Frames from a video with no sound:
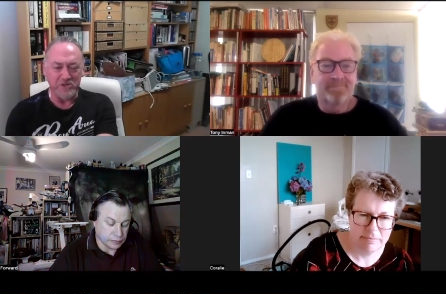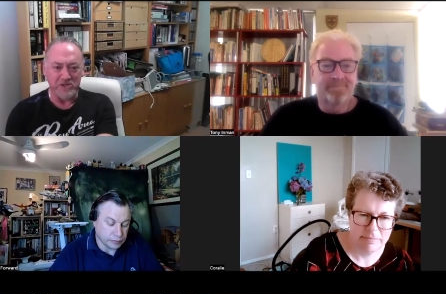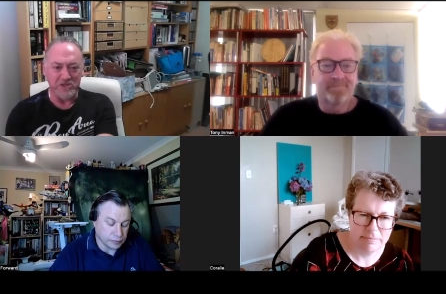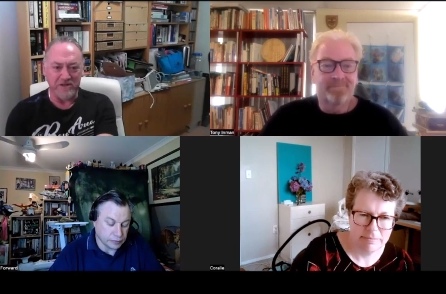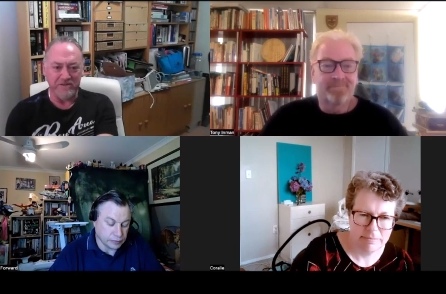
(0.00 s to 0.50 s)
Speaker 1: sort
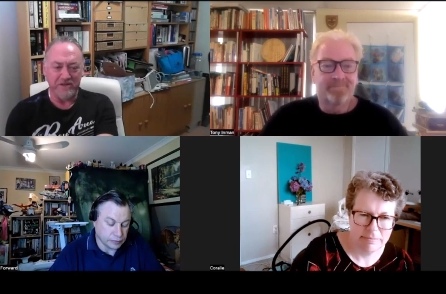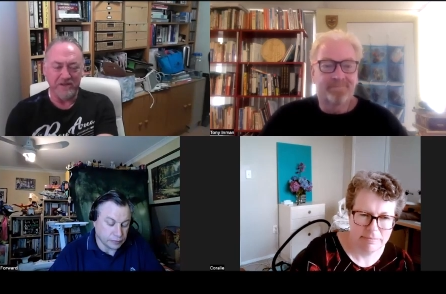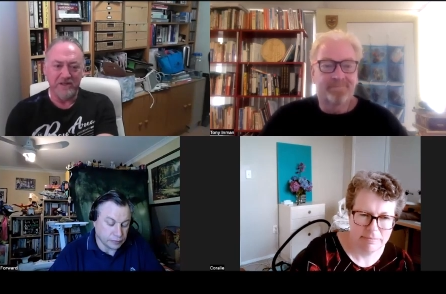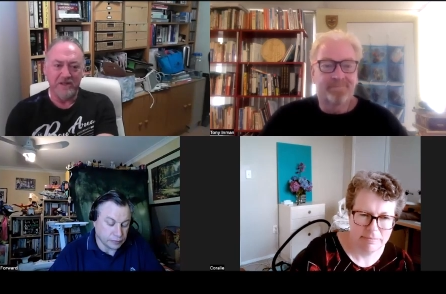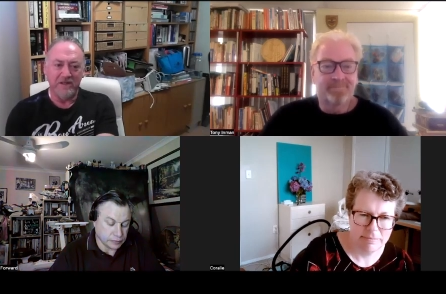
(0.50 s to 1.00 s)
of stuff.
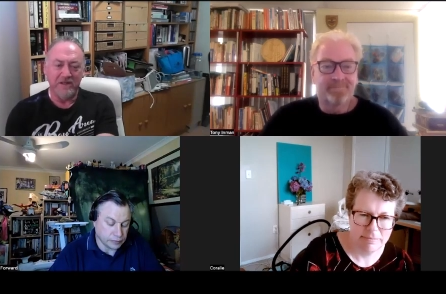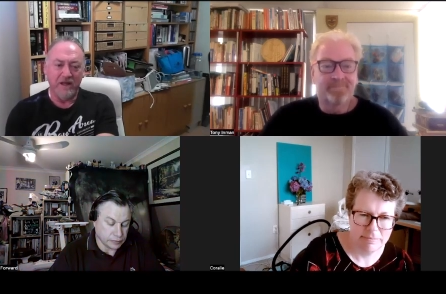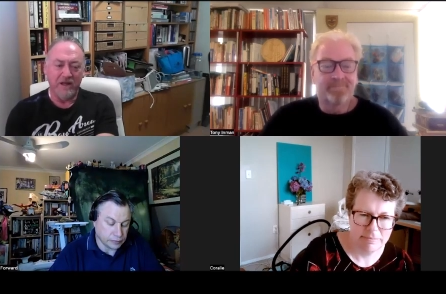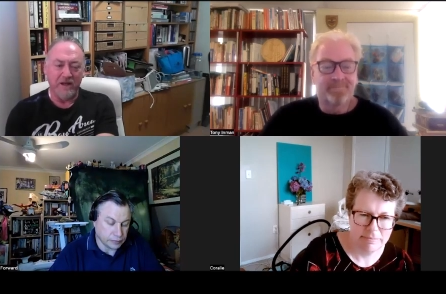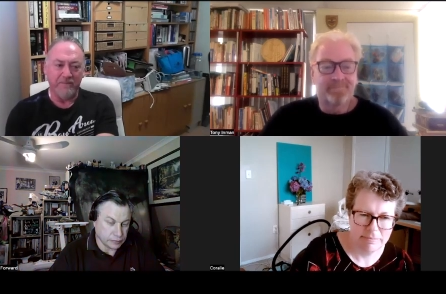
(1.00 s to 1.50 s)

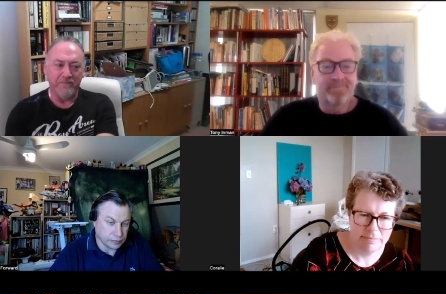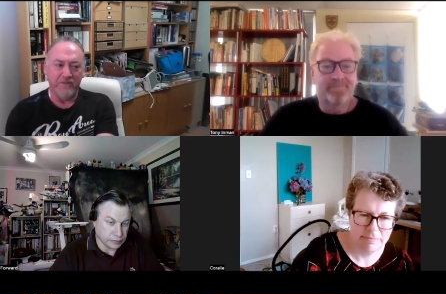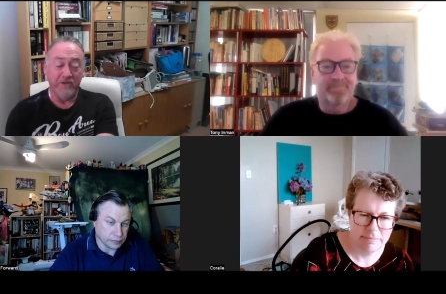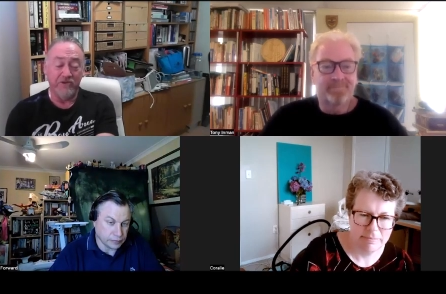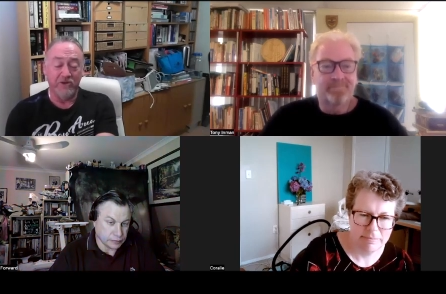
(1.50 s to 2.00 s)
Um,
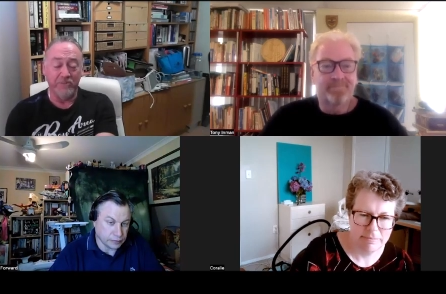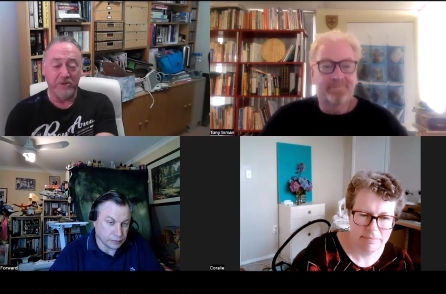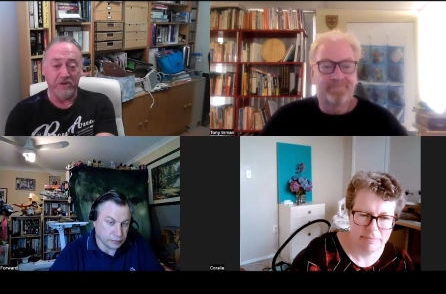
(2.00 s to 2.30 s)
it's a good book,